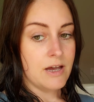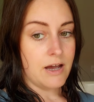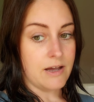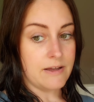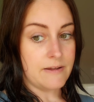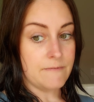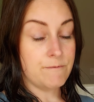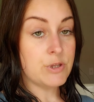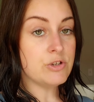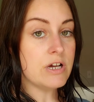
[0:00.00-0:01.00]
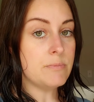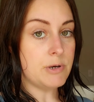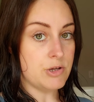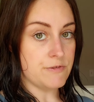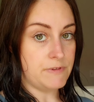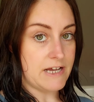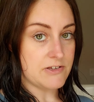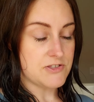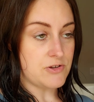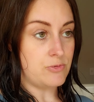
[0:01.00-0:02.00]
I filled up all the
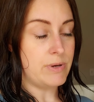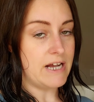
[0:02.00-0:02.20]
flagstone